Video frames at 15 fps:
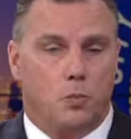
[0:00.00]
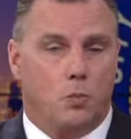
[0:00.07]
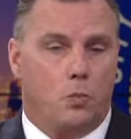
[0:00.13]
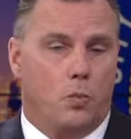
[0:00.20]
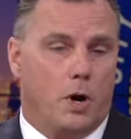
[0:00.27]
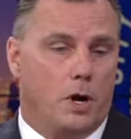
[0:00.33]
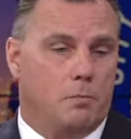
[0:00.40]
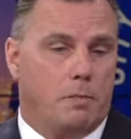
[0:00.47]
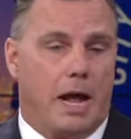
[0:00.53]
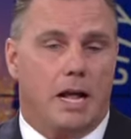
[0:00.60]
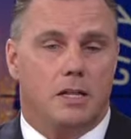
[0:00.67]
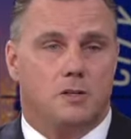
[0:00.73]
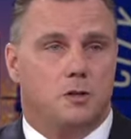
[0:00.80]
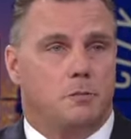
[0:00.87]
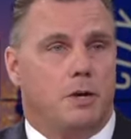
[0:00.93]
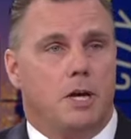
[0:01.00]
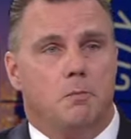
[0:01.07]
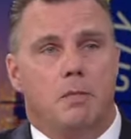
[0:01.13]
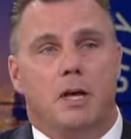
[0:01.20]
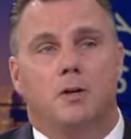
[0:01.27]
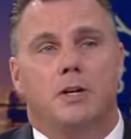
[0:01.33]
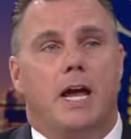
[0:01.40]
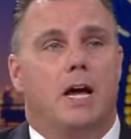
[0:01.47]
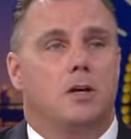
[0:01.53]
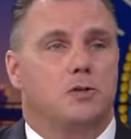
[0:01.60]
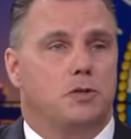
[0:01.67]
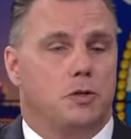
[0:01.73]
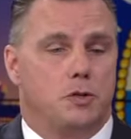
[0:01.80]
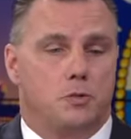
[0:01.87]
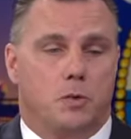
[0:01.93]
where ballots are being mailed to
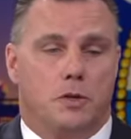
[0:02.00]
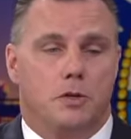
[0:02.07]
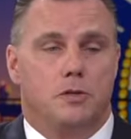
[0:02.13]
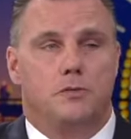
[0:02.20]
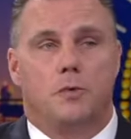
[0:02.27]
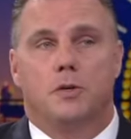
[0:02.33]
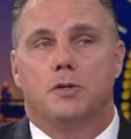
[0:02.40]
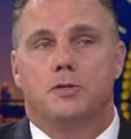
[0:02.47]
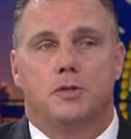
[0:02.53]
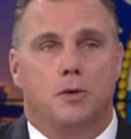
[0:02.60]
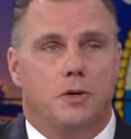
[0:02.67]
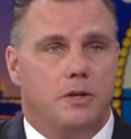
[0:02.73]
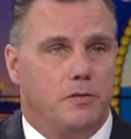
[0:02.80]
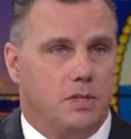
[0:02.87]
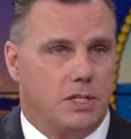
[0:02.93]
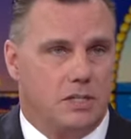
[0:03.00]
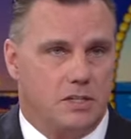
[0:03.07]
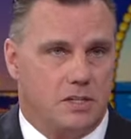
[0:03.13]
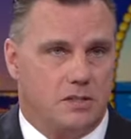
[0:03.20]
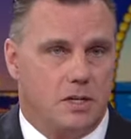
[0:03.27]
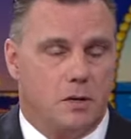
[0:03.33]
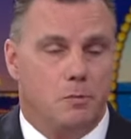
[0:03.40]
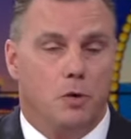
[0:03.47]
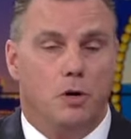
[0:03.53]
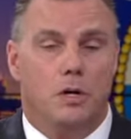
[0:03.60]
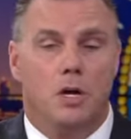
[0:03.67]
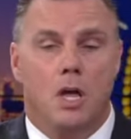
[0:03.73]
households where those voters don't even exist anymore,